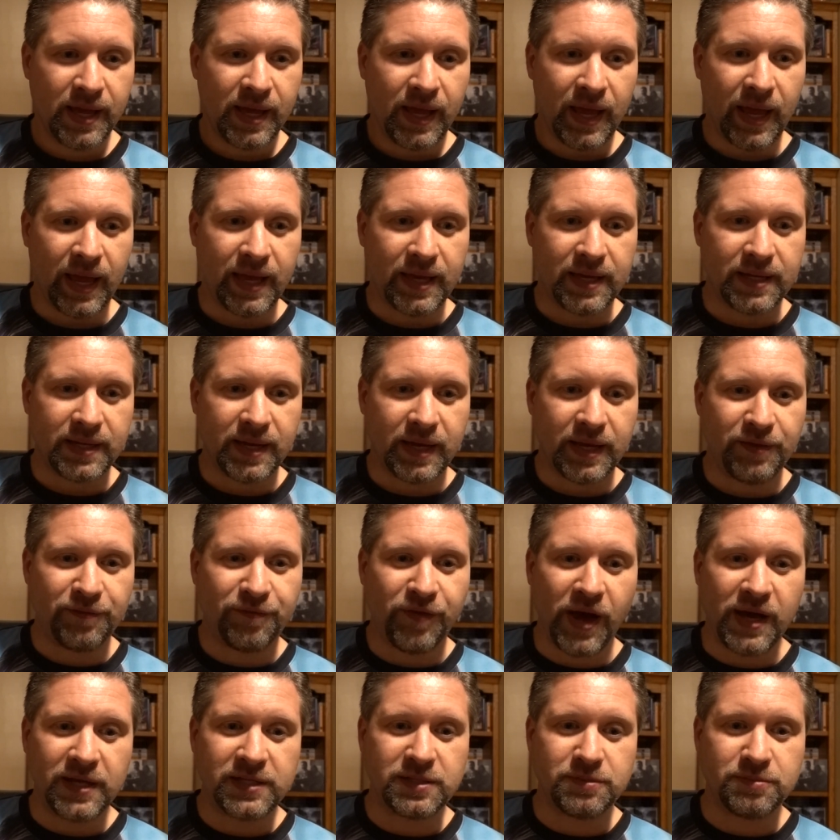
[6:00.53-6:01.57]
And he
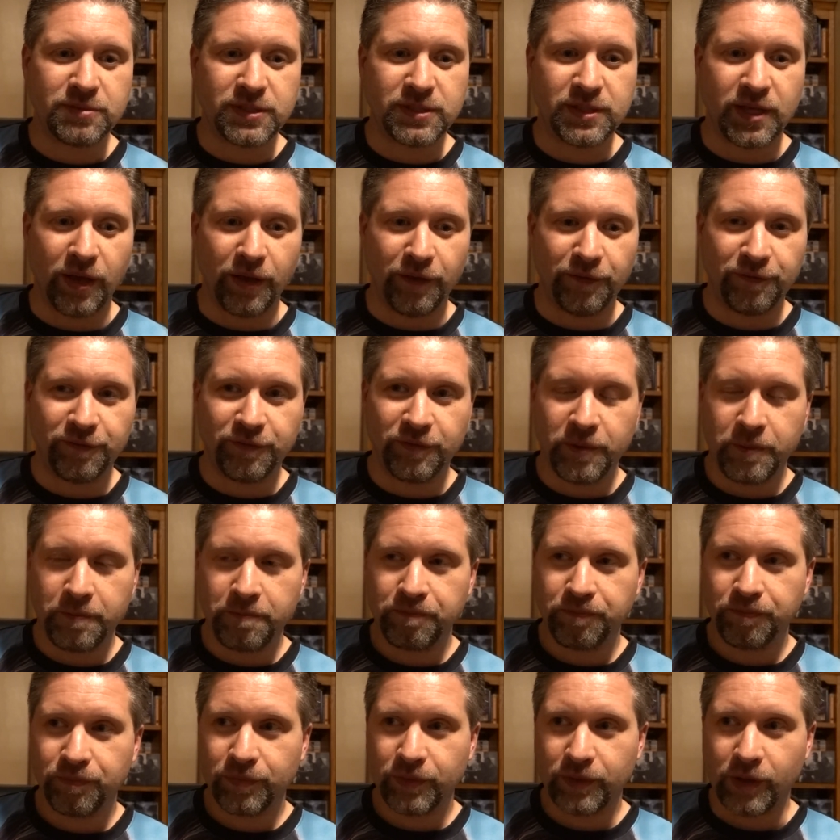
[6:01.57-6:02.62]
finds himself,
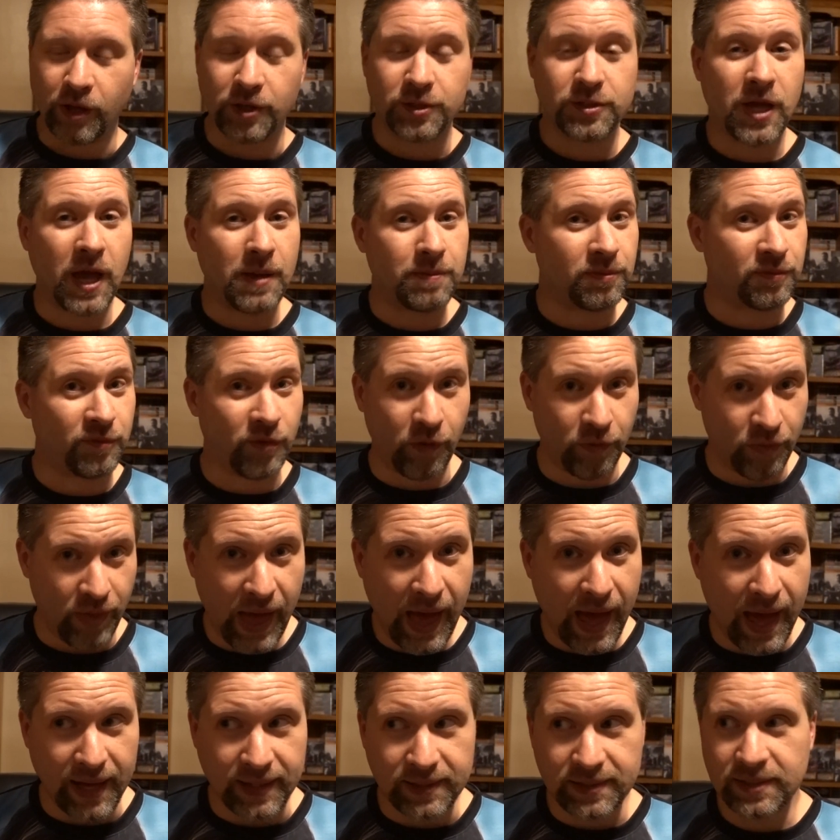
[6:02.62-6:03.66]
on top of all
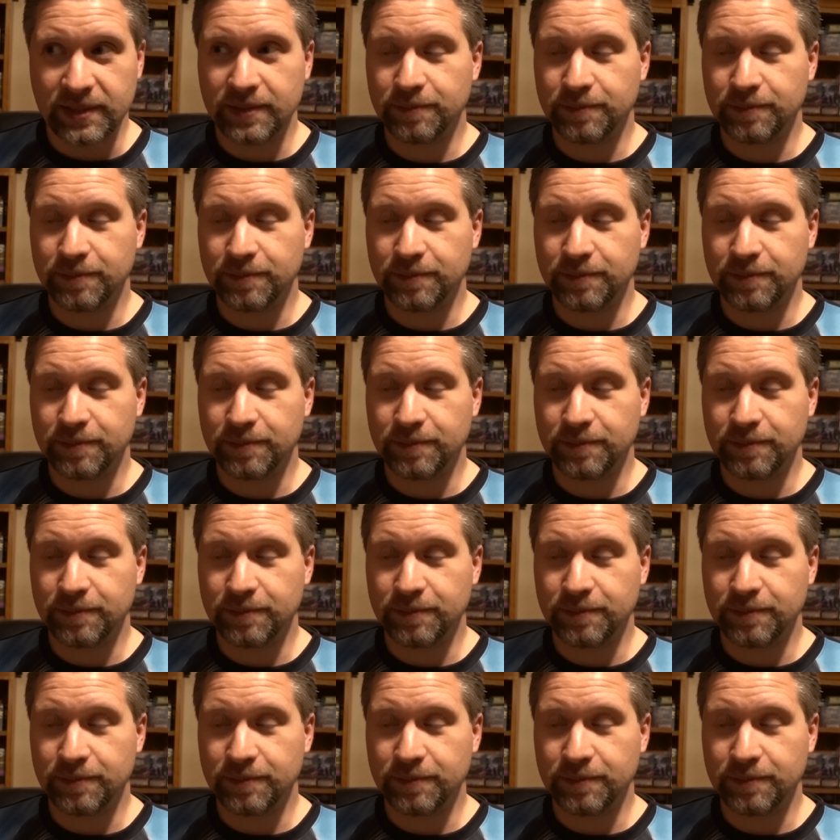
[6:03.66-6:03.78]
that,